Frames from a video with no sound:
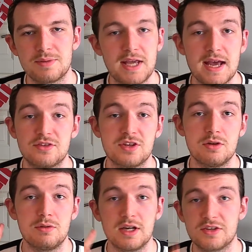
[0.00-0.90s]
But yeah,
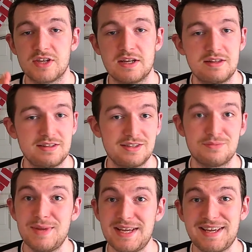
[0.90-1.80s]
so like I said, this
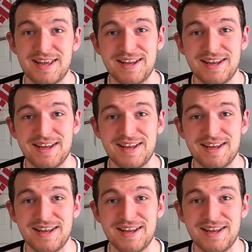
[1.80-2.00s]
is me